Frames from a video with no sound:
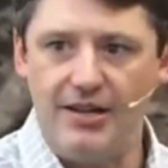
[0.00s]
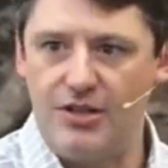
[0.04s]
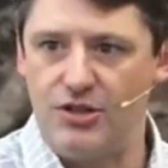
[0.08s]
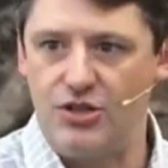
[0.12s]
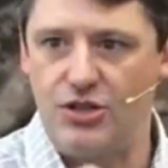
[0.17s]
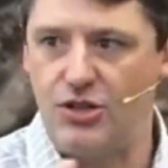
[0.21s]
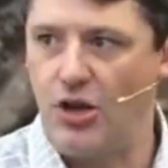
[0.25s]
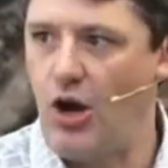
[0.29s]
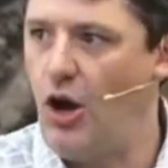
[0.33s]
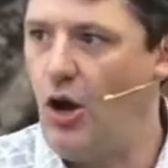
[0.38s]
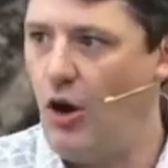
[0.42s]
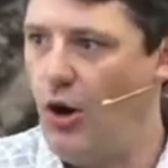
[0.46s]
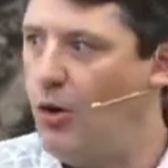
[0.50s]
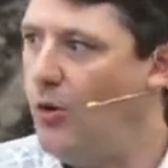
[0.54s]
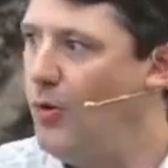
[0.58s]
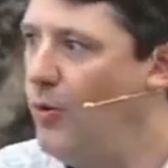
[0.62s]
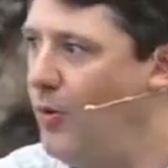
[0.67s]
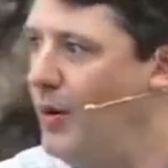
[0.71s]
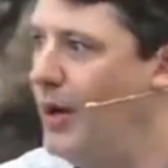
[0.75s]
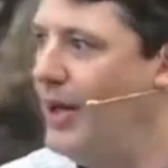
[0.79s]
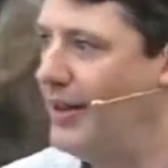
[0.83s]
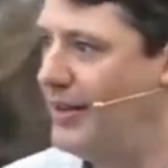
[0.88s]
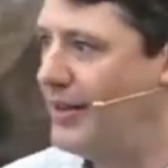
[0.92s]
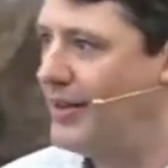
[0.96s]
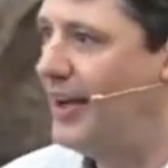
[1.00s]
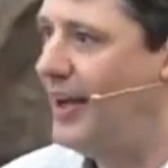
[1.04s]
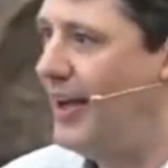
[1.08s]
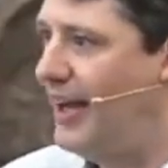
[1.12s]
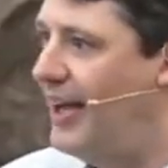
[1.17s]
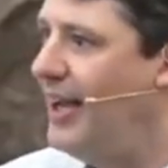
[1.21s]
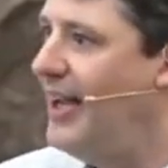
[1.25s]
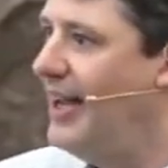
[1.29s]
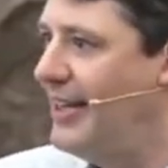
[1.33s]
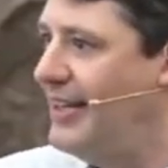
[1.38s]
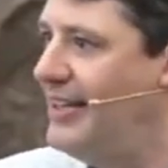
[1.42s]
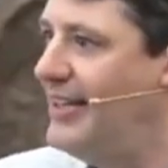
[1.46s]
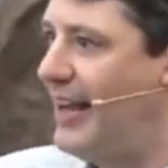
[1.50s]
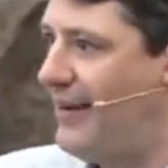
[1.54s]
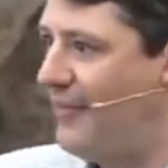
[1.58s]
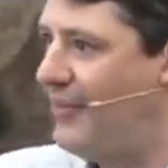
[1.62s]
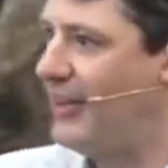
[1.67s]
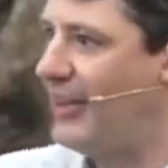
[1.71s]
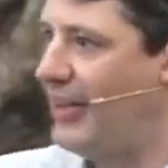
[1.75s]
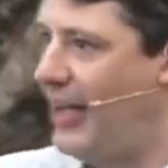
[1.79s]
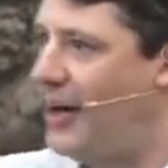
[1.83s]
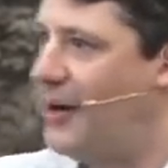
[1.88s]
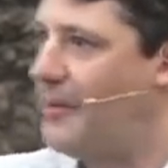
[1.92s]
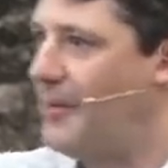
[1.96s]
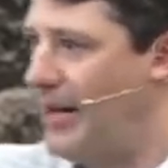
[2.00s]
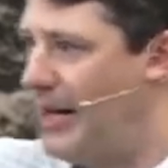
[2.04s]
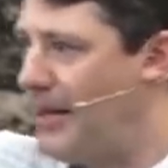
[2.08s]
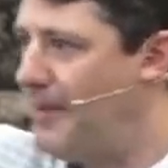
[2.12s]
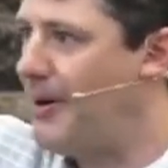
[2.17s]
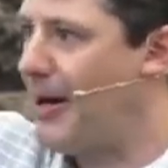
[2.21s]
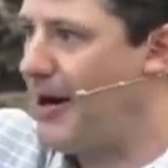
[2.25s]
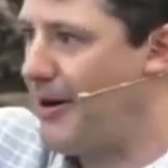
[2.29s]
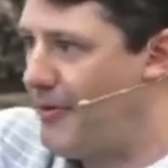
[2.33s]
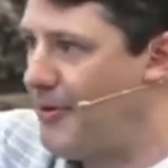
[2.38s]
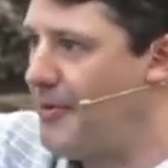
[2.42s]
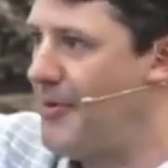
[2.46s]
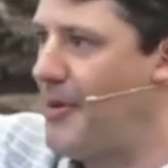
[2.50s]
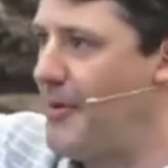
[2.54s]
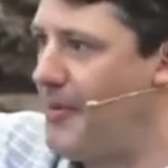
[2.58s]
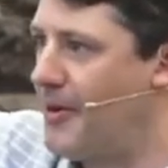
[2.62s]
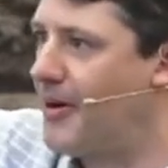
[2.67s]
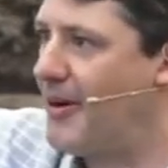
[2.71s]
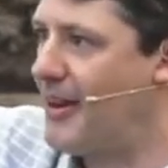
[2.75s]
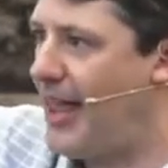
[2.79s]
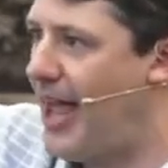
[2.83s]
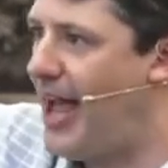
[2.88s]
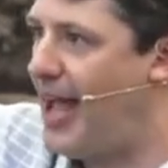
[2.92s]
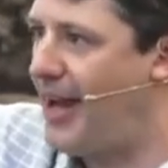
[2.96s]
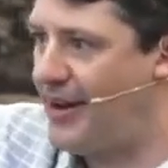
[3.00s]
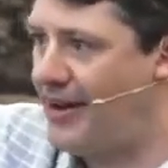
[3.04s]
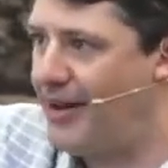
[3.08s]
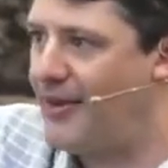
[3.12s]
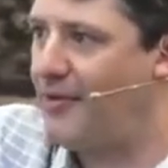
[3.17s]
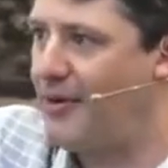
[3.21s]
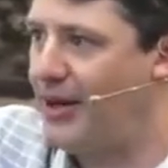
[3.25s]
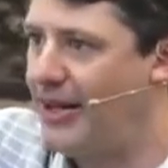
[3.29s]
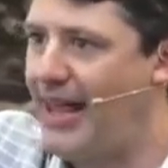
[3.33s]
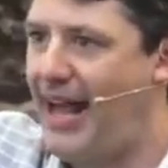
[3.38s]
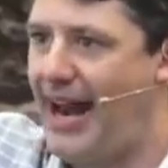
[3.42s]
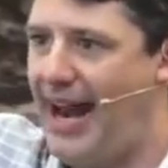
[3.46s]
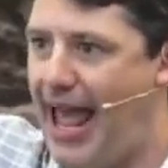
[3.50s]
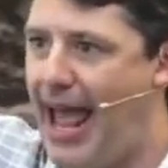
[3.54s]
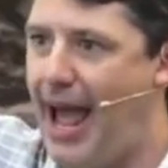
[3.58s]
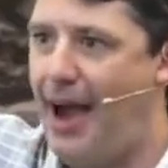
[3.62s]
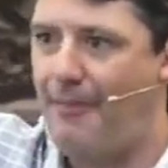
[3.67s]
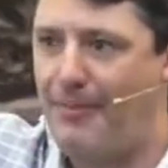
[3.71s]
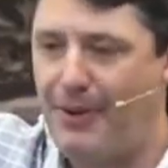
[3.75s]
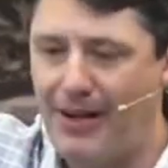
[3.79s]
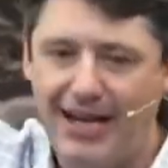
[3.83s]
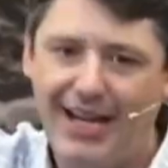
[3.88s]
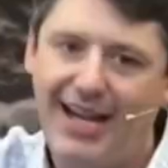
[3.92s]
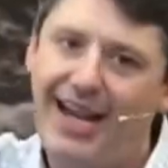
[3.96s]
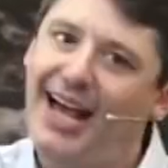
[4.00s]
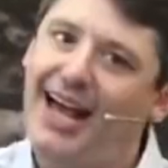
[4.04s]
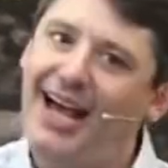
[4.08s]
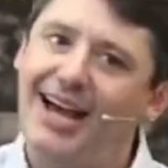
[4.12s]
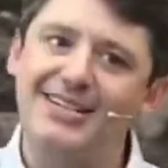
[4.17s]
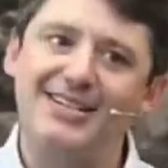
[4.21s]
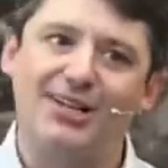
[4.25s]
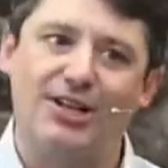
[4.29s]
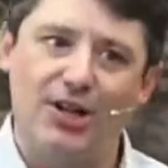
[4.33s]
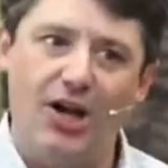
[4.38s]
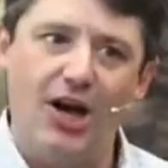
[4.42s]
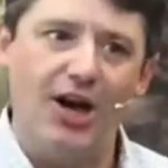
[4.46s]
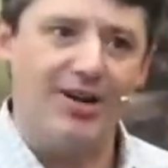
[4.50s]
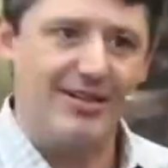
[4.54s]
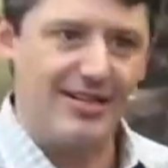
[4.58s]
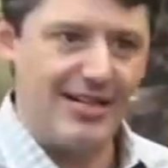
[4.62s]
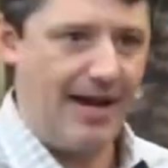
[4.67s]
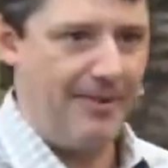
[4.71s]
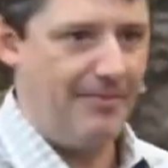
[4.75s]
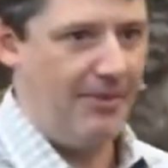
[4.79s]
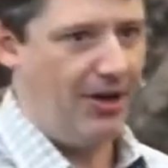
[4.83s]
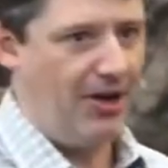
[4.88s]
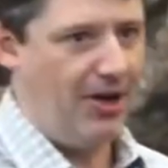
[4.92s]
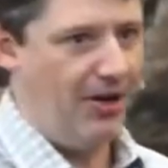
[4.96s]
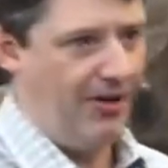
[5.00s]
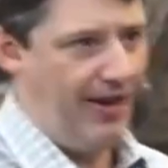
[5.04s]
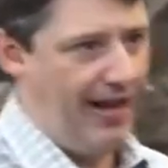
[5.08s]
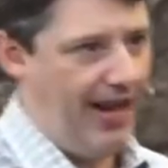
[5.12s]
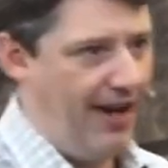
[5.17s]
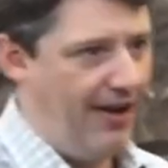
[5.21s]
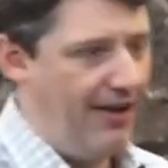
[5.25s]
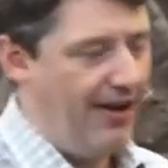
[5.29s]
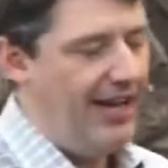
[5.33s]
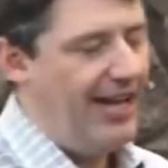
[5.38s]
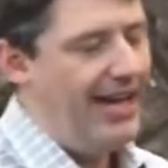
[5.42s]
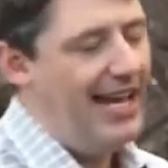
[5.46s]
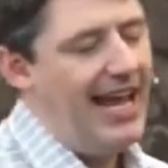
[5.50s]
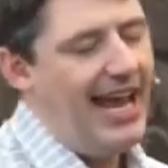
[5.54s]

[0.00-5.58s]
Show with David Letterman. Anybody remember that, when that happened? That was a long time ago now.